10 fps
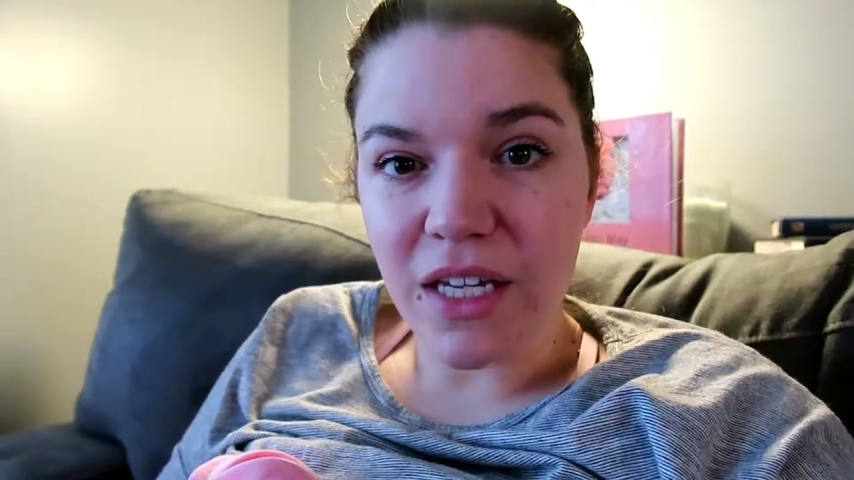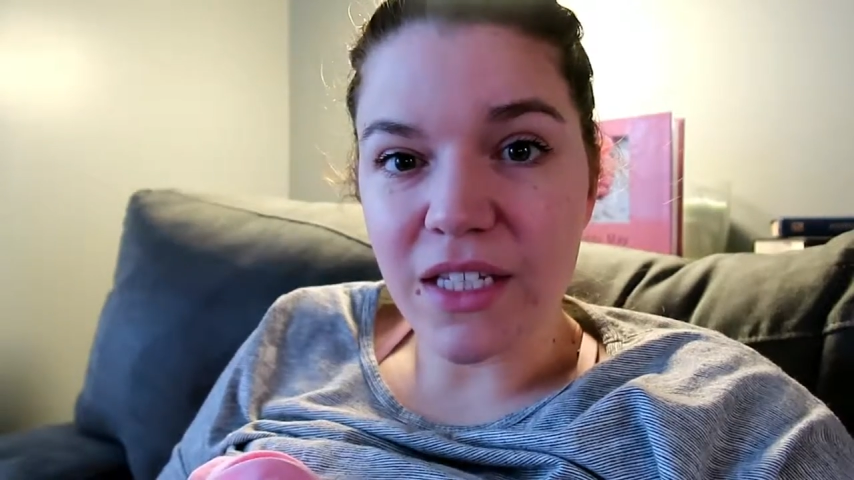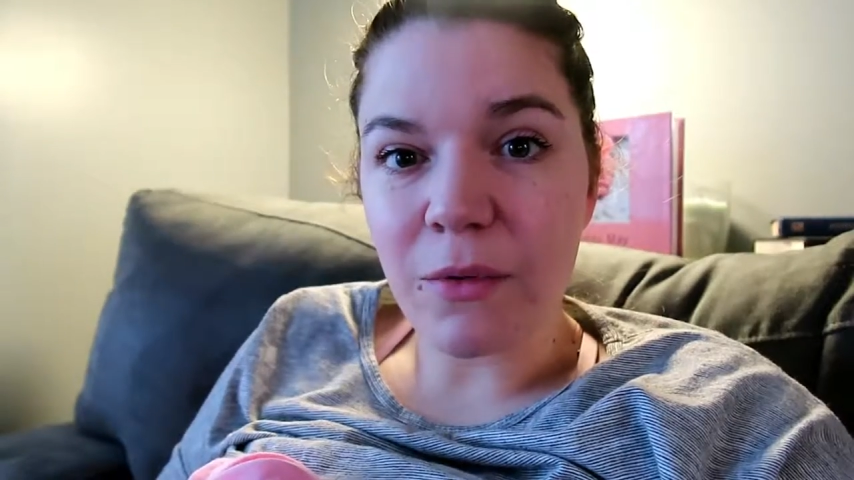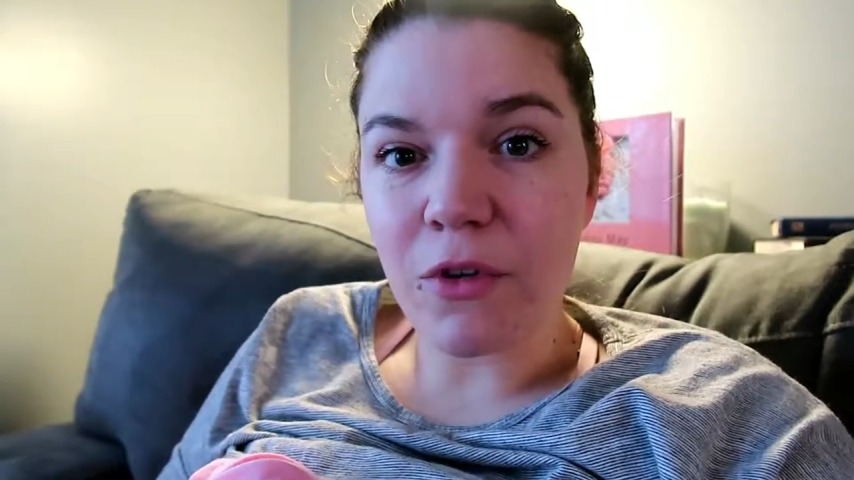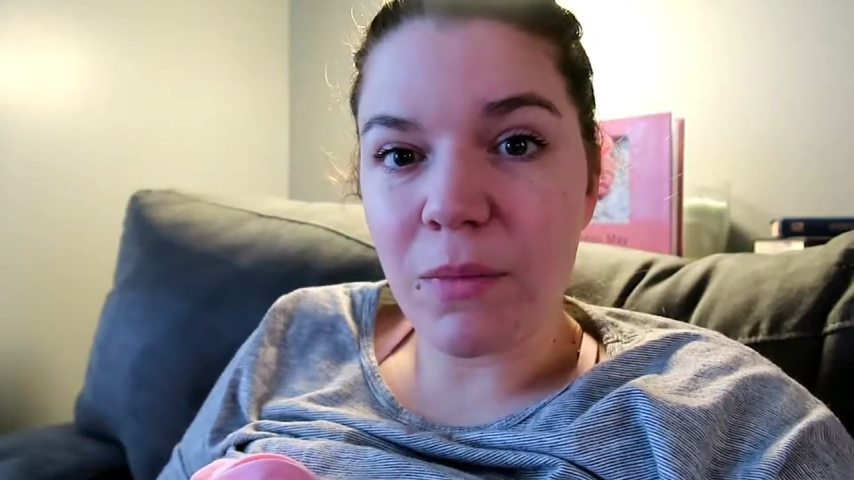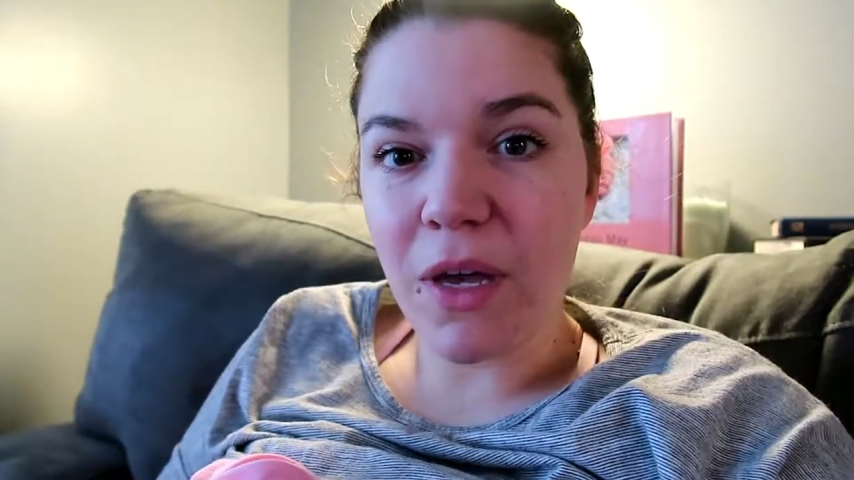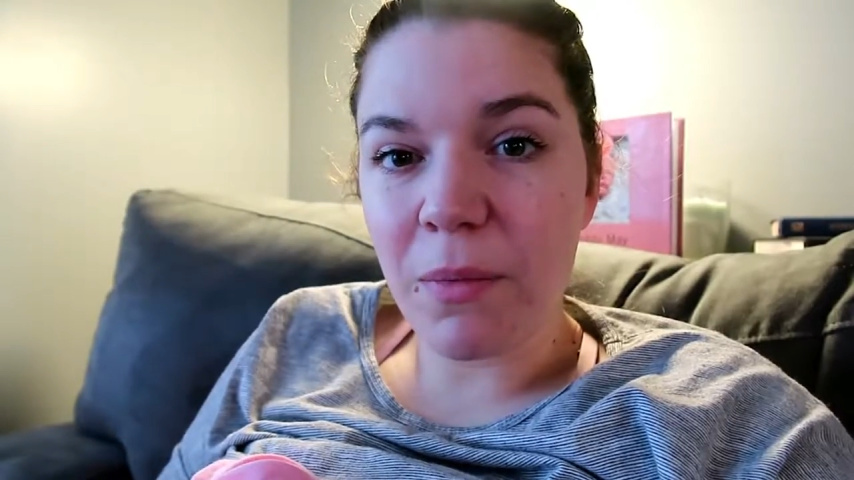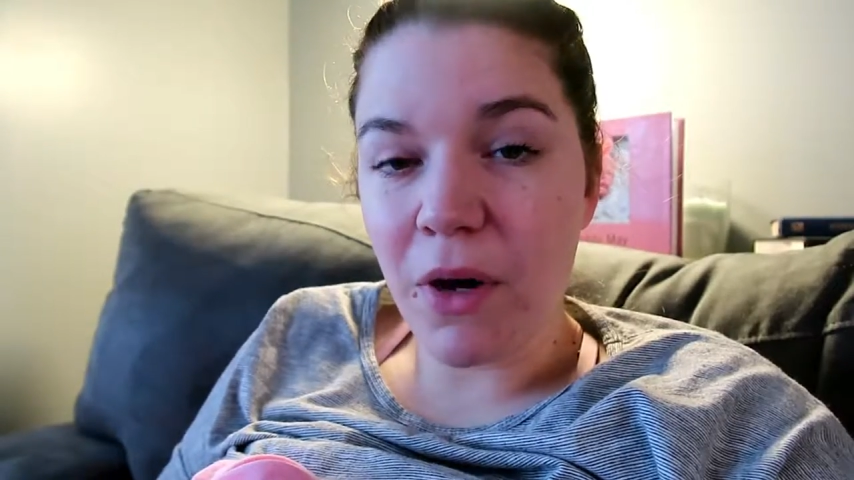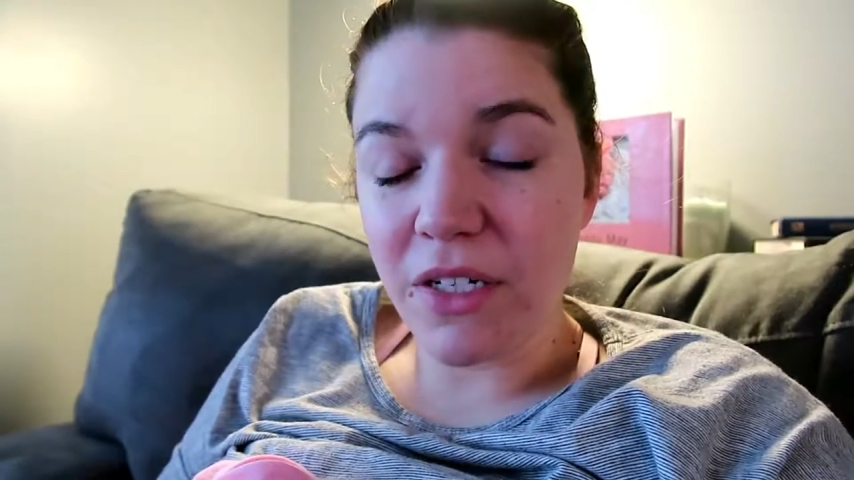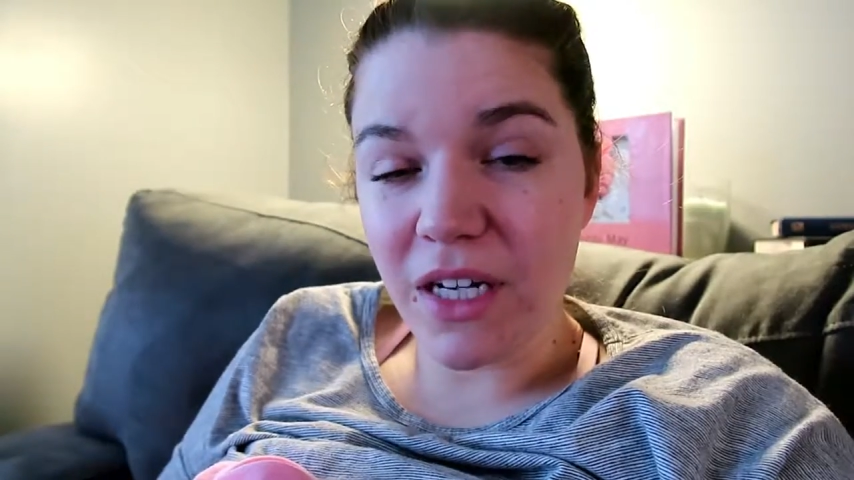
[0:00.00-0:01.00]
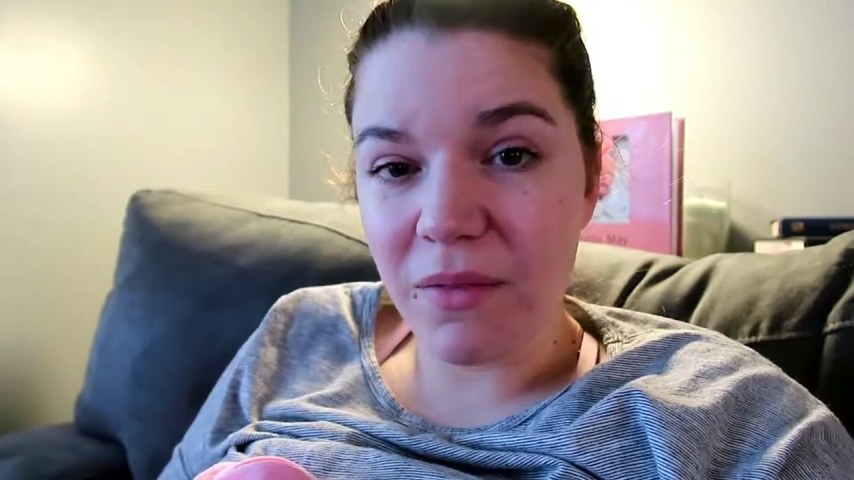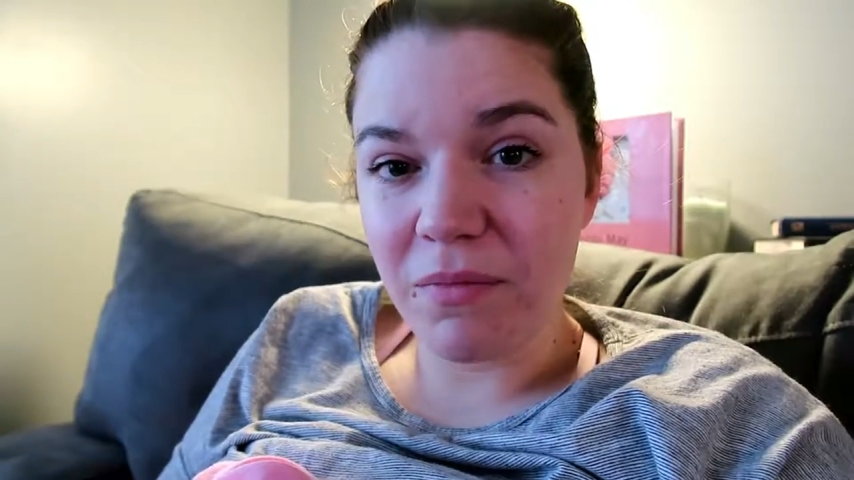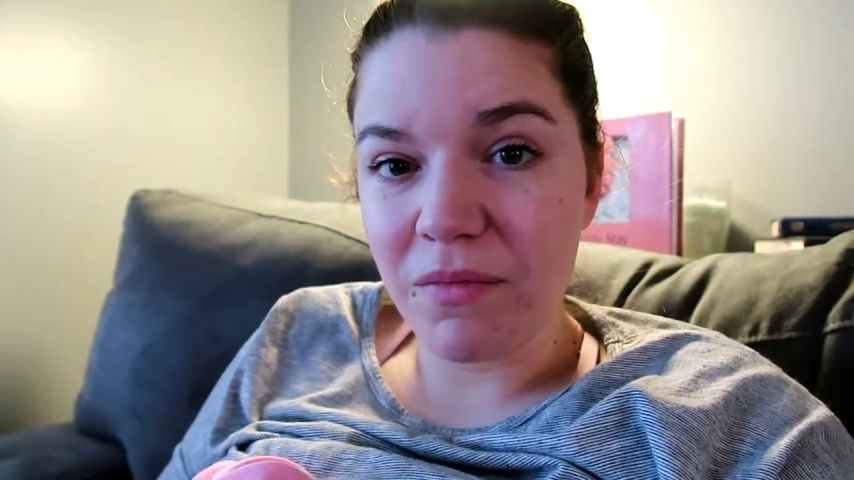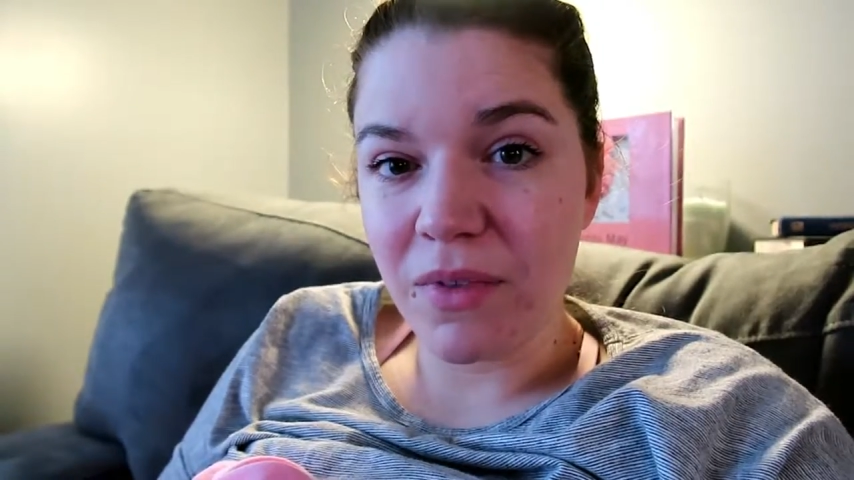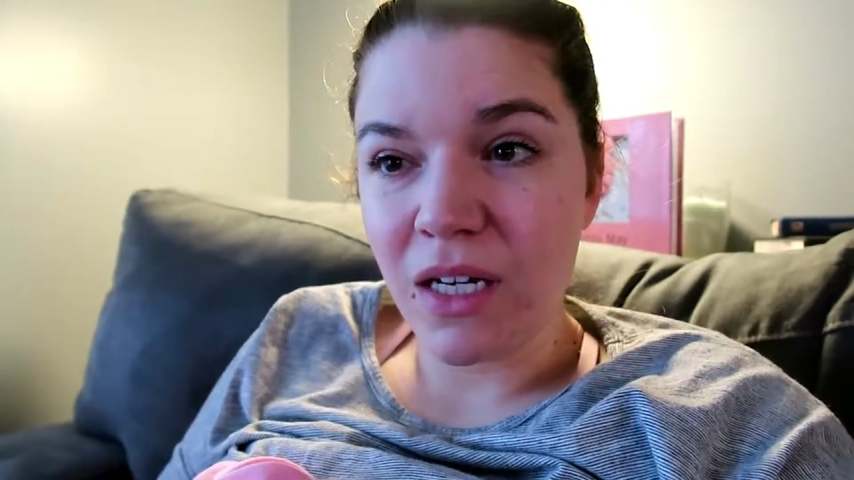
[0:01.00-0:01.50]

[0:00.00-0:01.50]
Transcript: things. I'm going back part time.